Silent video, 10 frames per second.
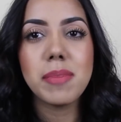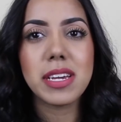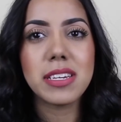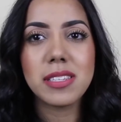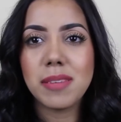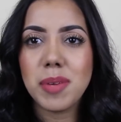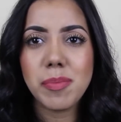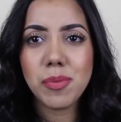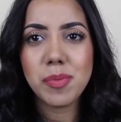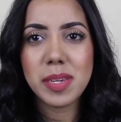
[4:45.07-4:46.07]
because then
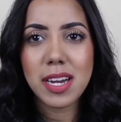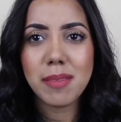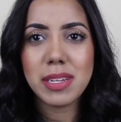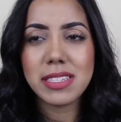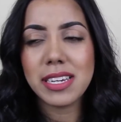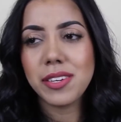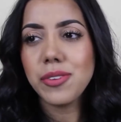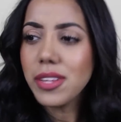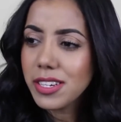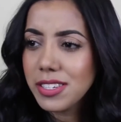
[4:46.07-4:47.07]
people would be commenting,
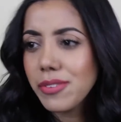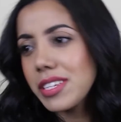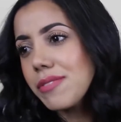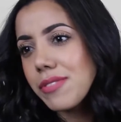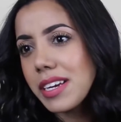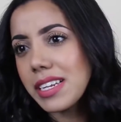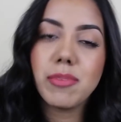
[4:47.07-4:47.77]
"You look so different."